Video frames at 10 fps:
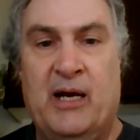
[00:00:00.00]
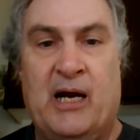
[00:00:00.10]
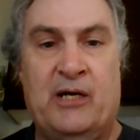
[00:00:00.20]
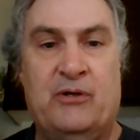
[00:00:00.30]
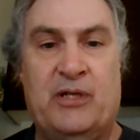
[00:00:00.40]

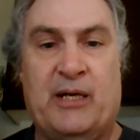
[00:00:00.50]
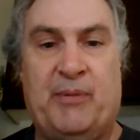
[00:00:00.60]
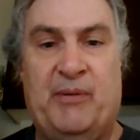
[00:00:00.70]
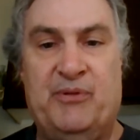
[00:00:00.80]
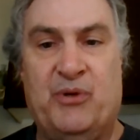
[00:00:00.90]
I know a lot of
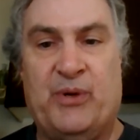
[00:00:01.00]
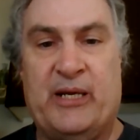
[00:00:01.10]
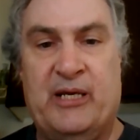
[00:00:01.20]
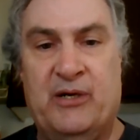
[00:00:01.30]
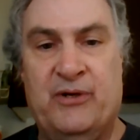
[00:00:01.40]
people don't want
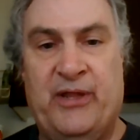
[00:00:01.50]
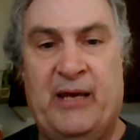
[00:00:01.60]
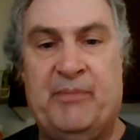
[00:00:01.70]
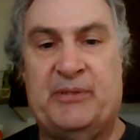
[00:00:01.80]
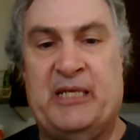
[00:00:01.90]
to hear
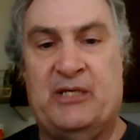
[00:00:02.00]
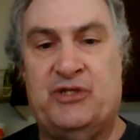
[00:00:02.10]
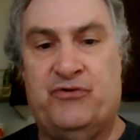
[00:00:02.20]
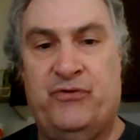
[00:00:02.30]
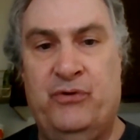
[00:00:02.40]
that, but that's
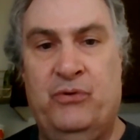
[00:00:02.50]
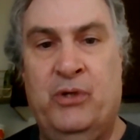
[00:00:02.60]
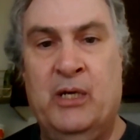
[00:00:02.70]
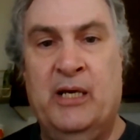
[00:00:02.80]
true.